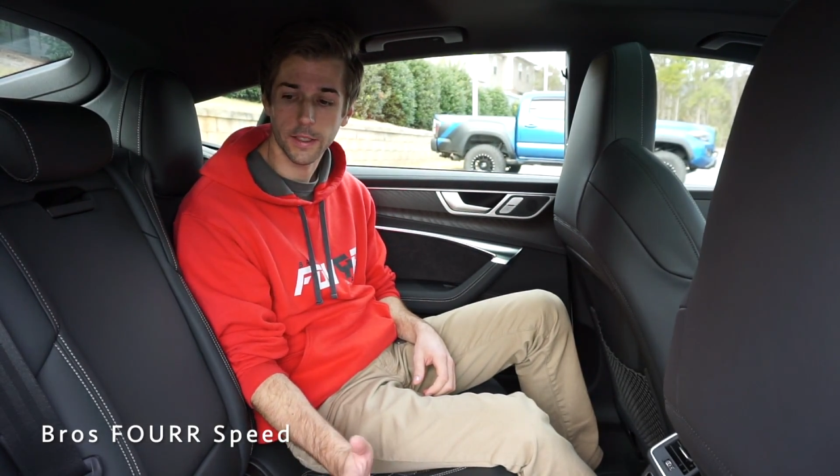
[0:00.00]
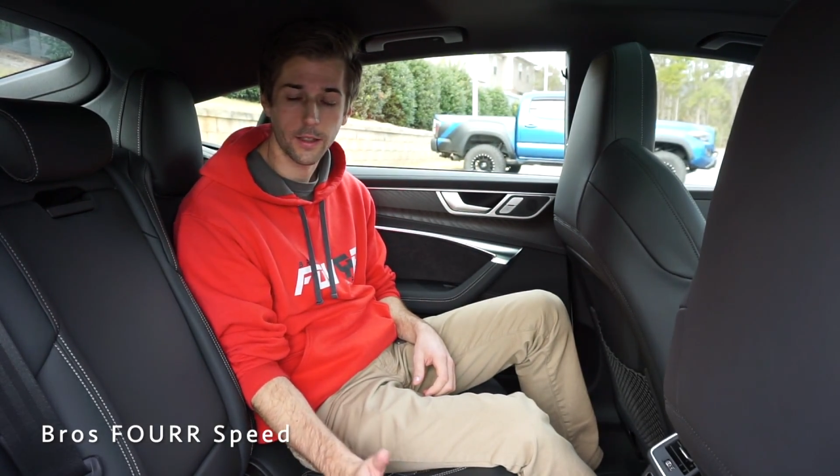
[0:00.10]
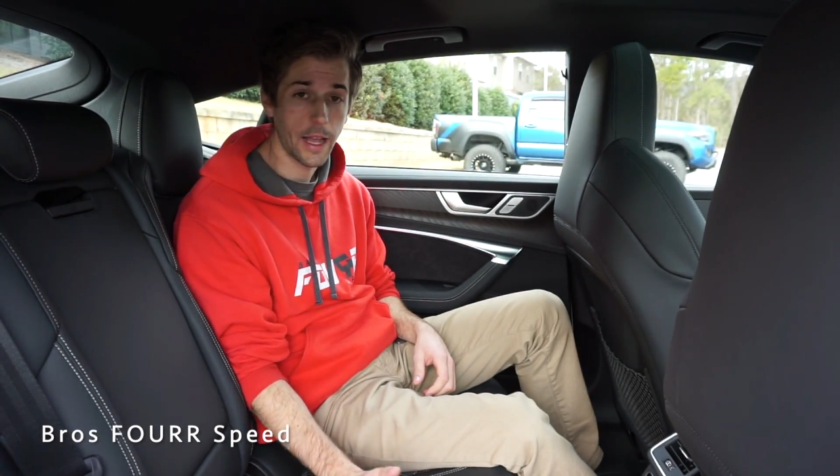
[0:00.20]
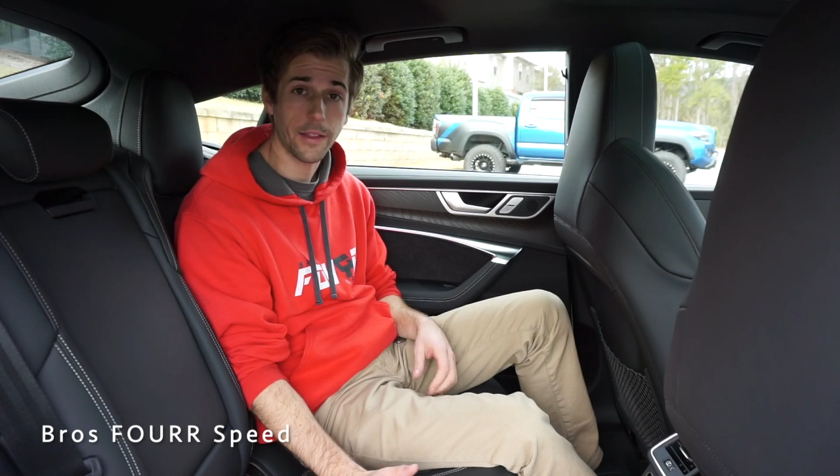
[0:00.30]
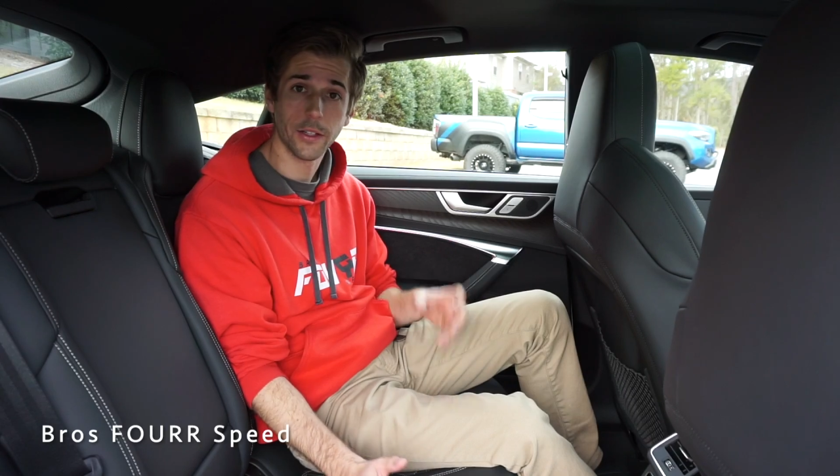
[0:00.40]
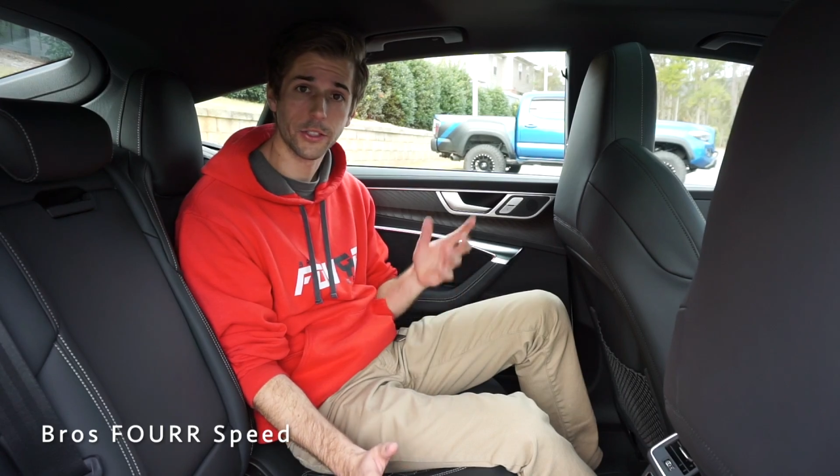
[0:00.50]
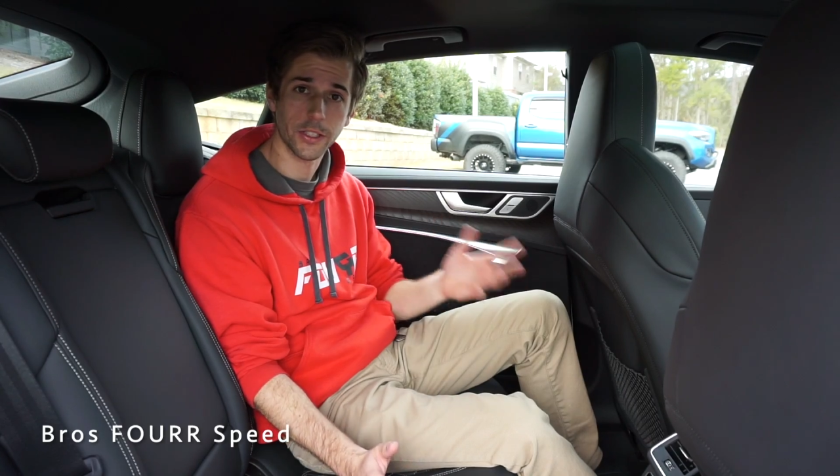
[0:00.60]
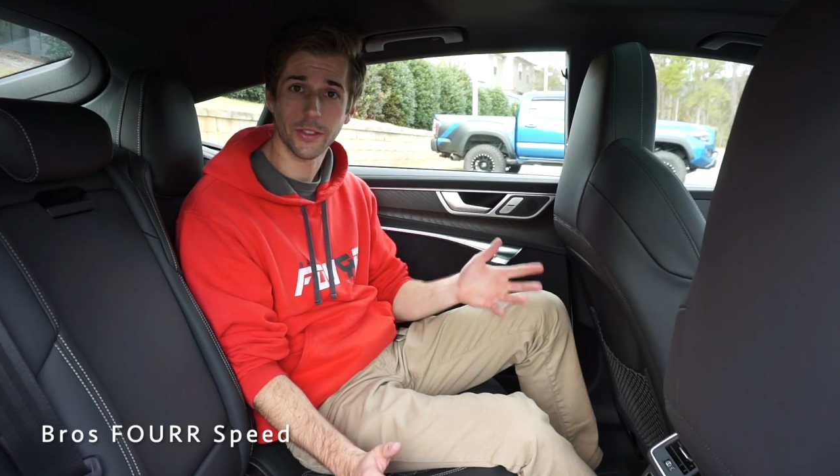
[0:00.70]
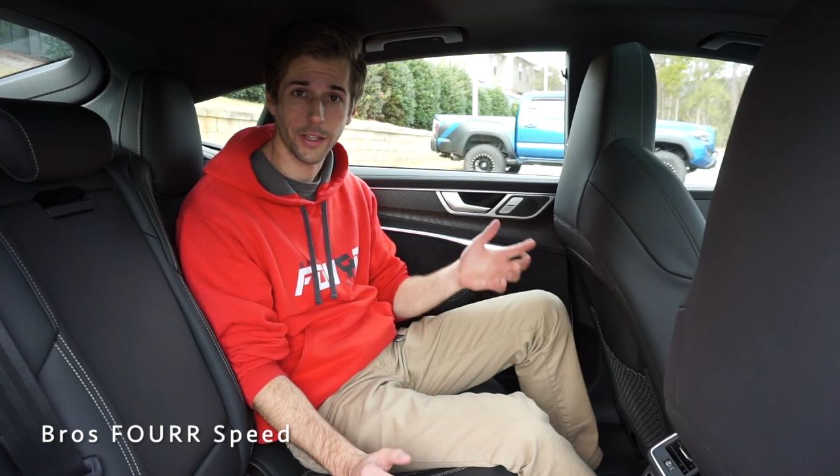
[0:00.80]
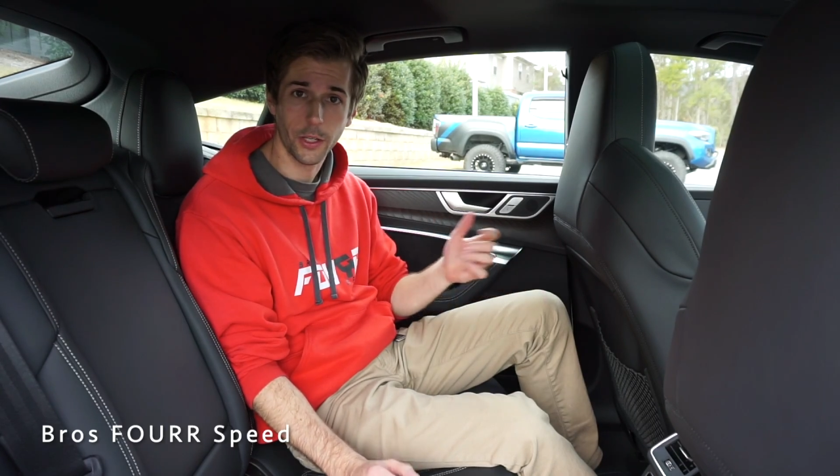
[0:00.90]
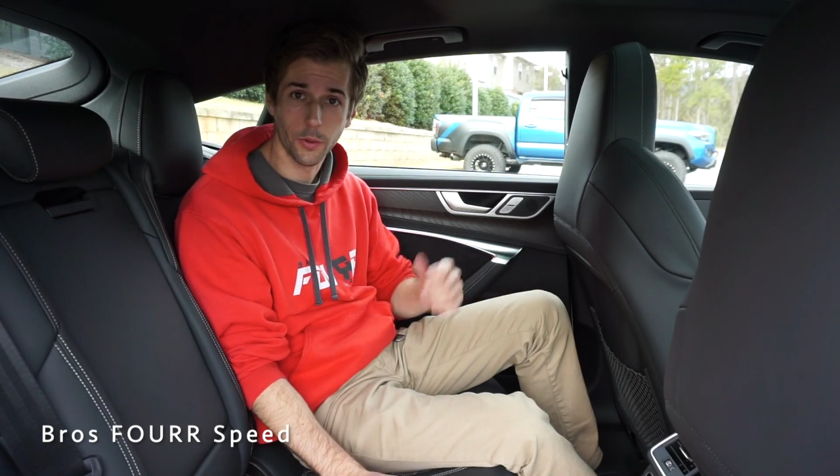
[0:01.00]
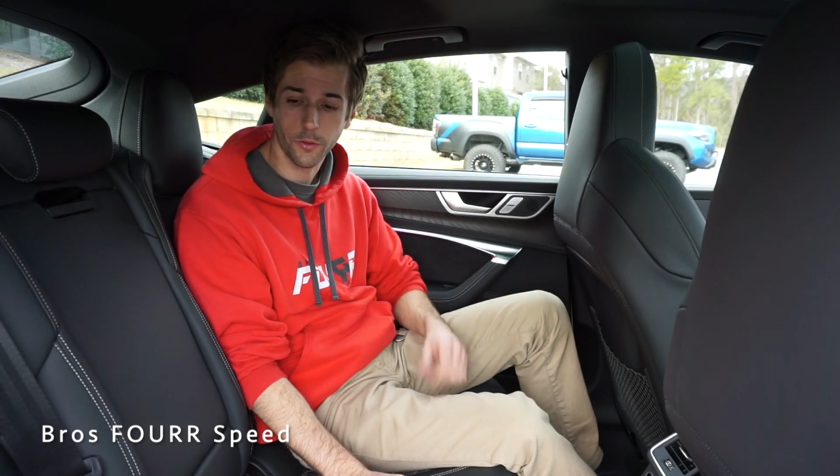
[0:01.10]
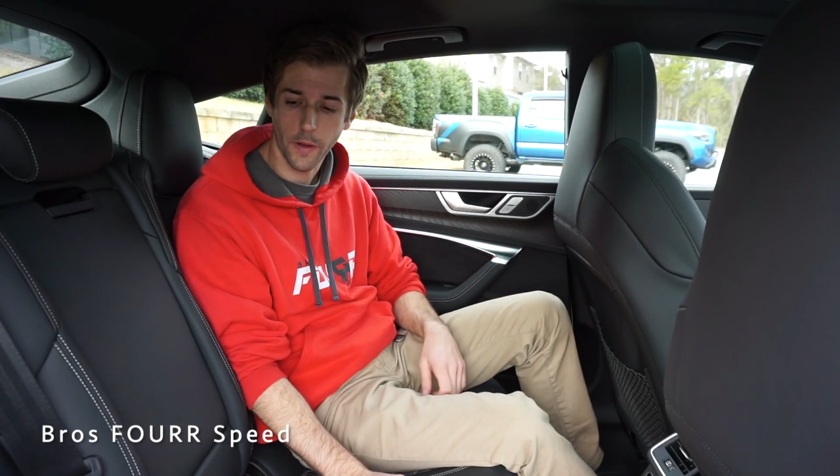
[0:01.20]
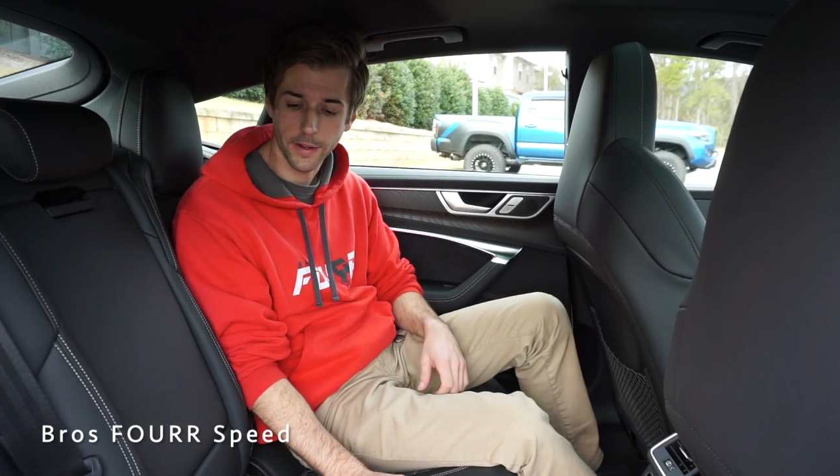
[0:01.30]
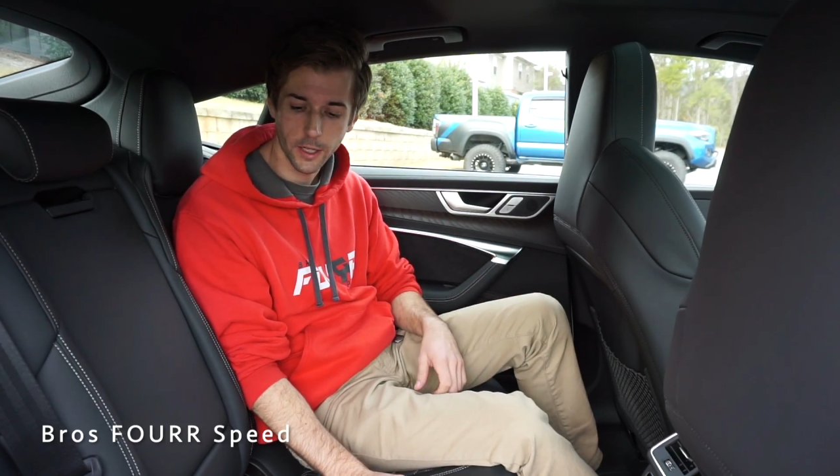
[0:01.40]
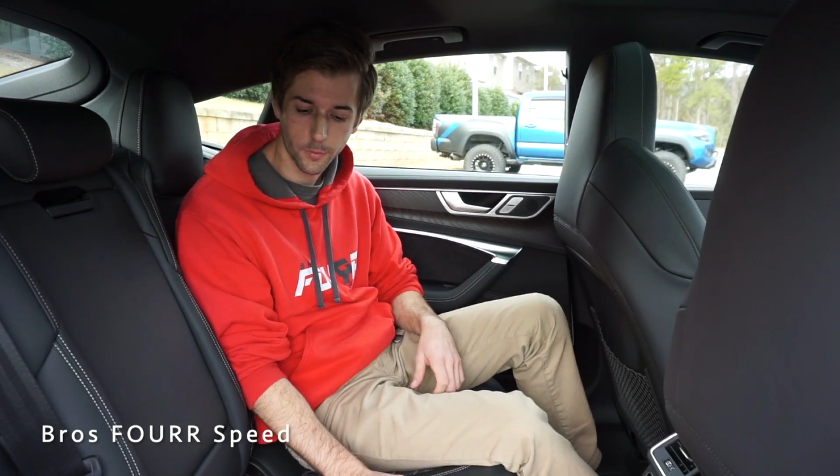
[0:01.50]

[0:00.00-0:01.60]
the leather, just like you would find